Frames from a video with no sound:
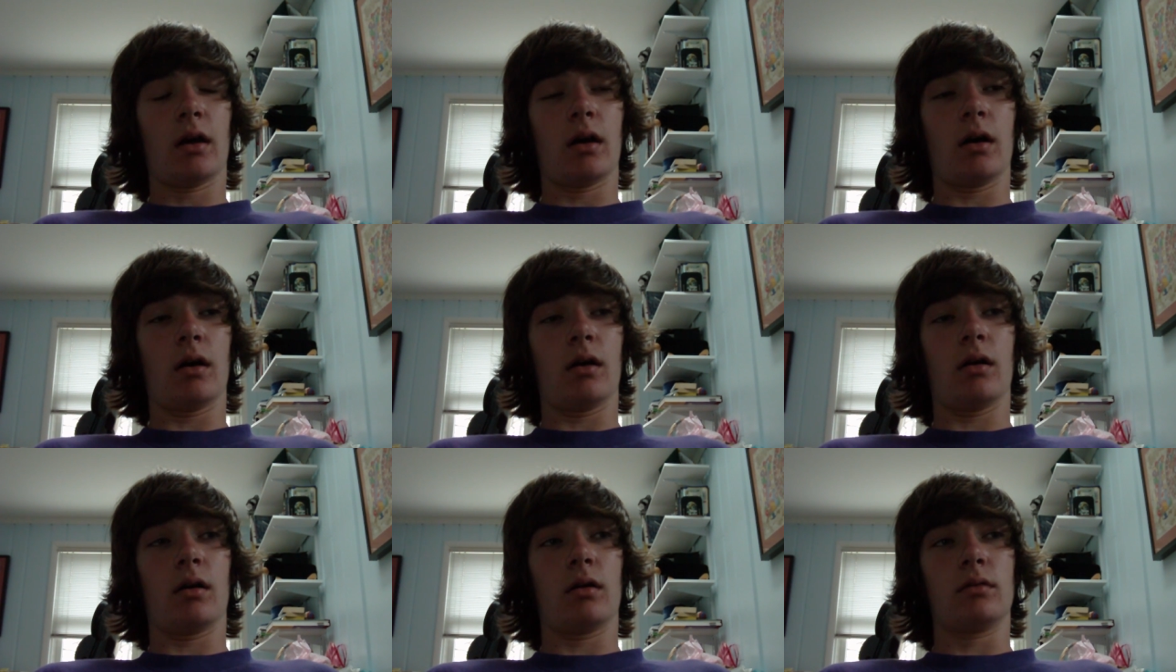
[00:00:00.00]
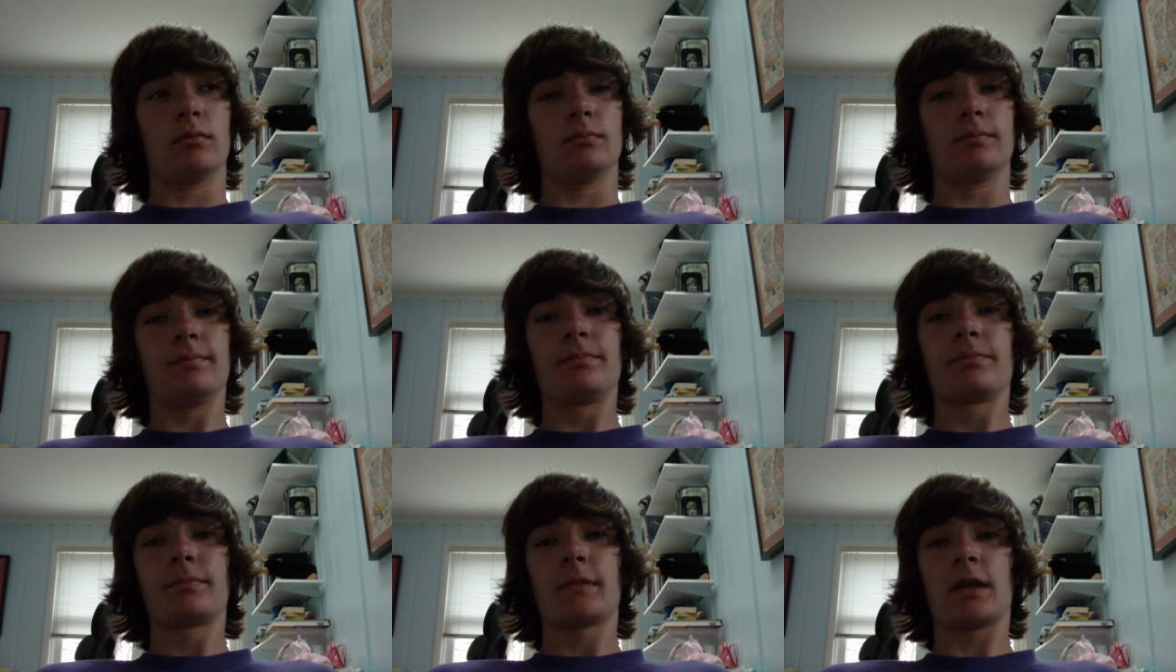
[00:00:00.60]

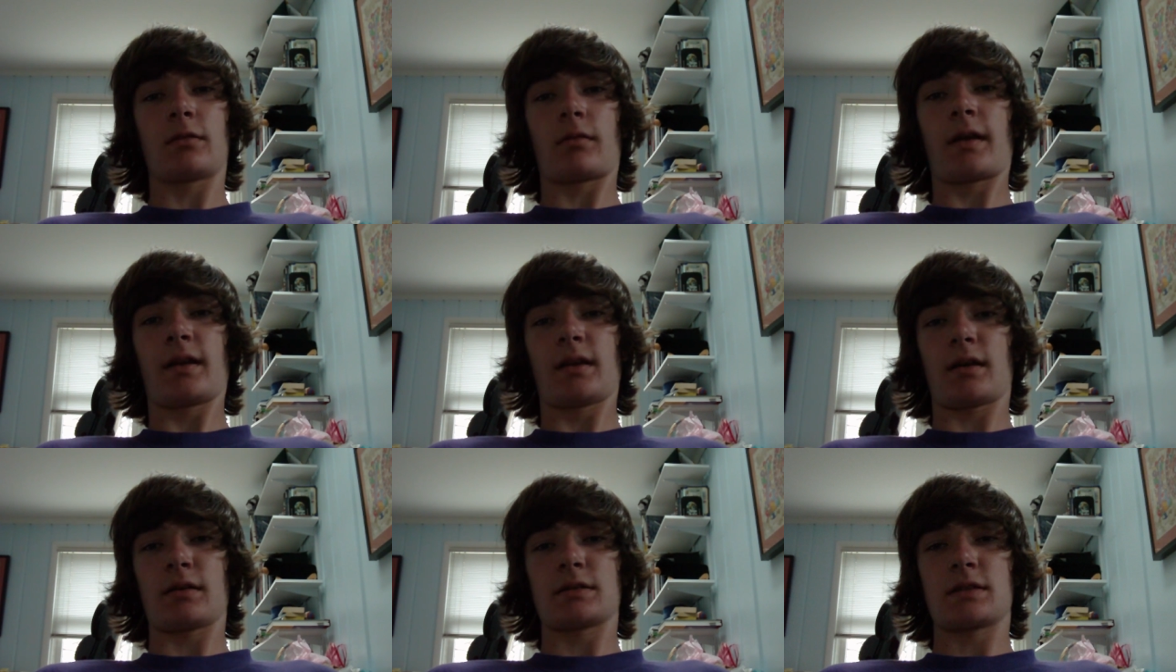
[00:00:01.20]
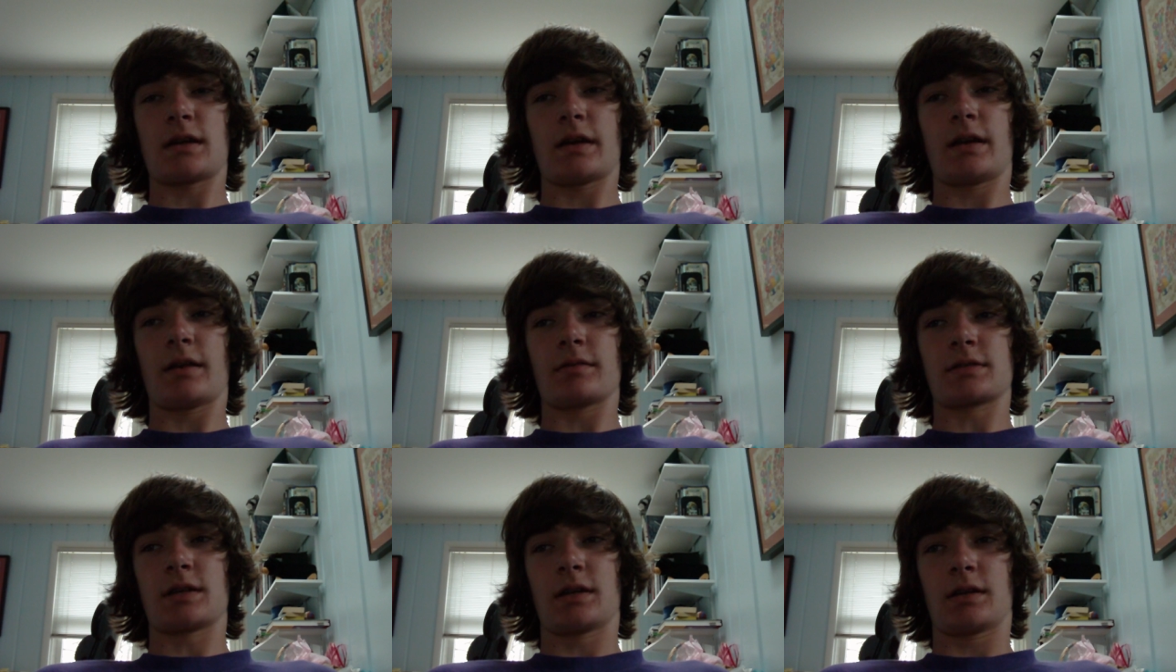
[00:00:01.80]
It rained outside, and
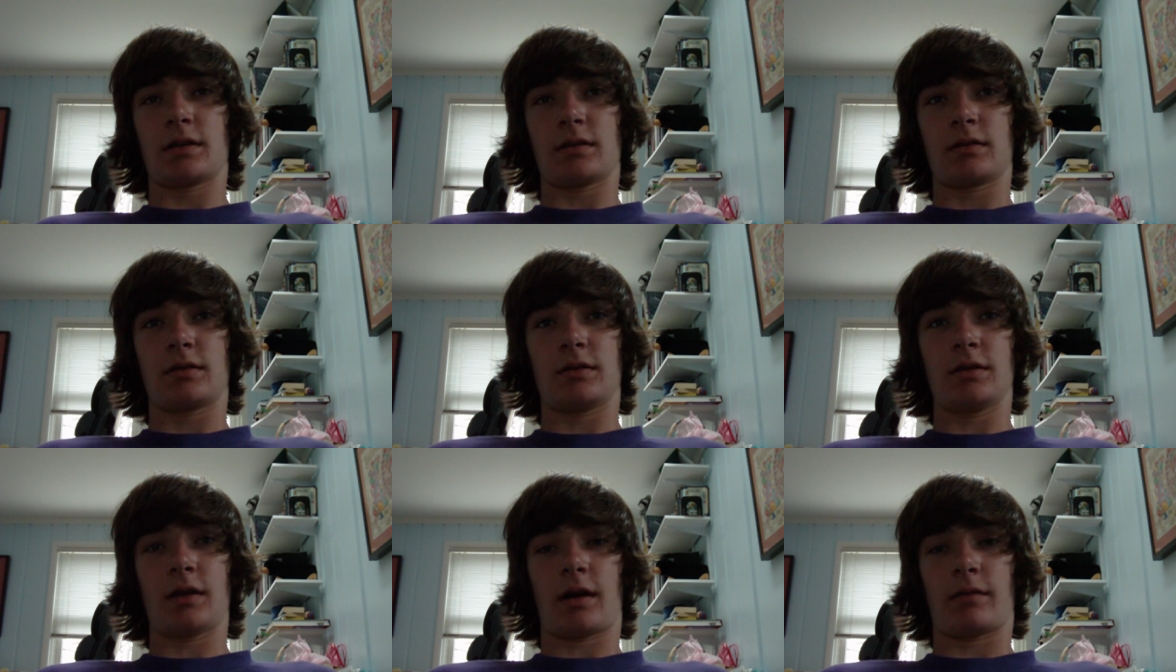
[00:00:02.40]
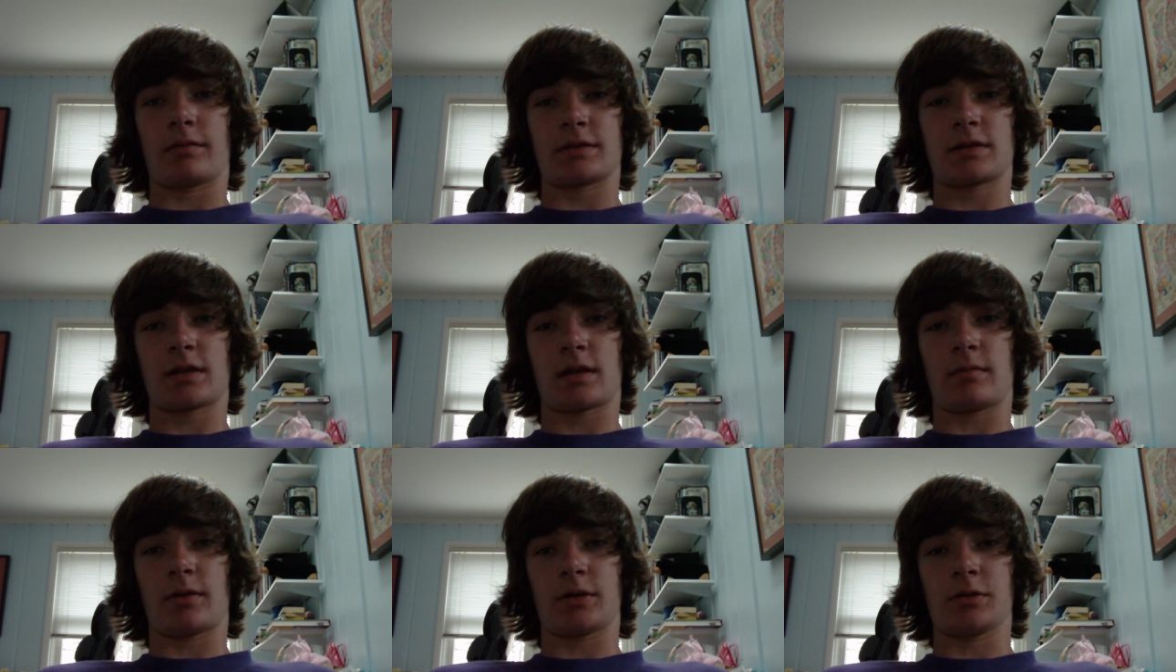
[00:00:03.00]
I was
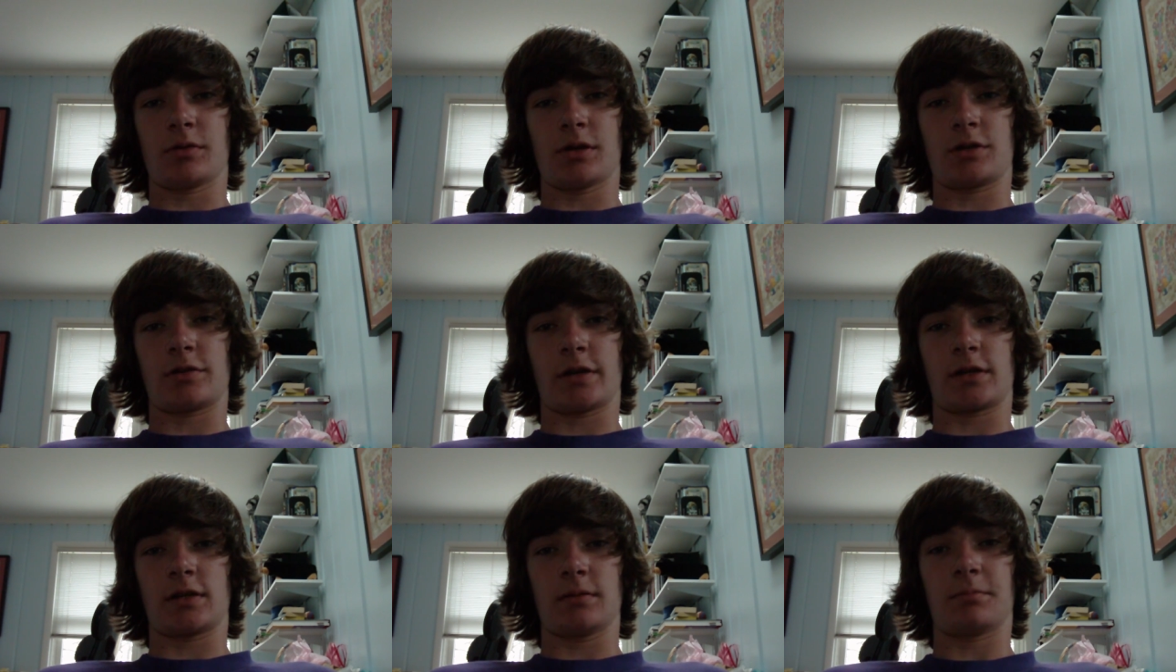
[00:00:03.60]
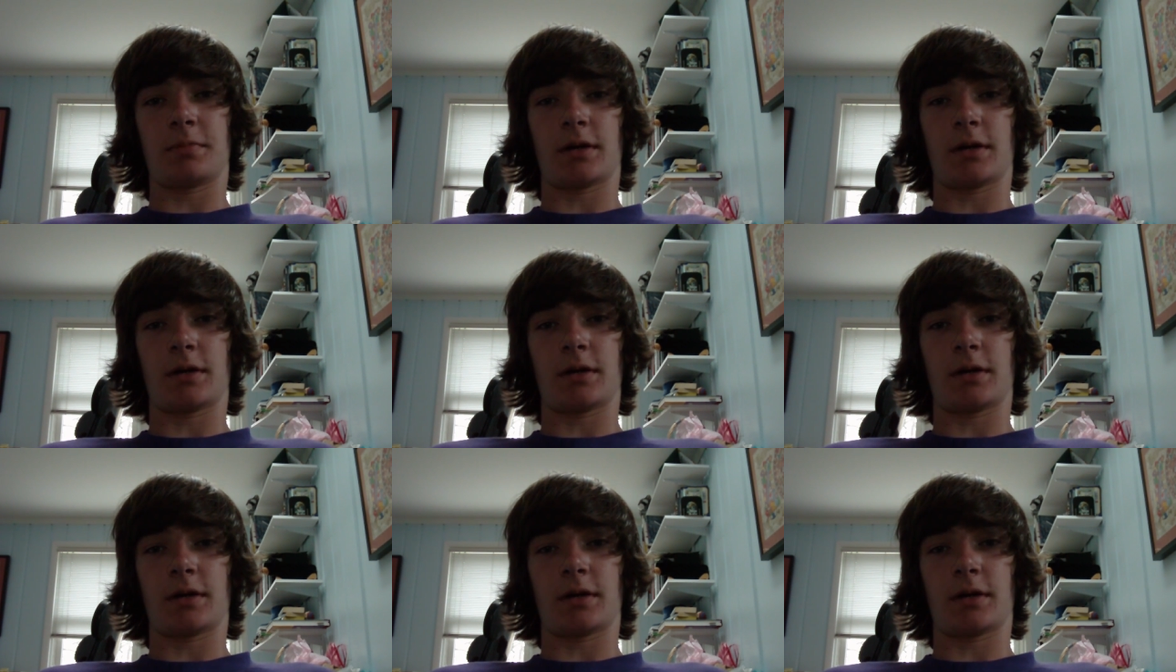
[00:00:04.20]
thinking about doing a trick tip,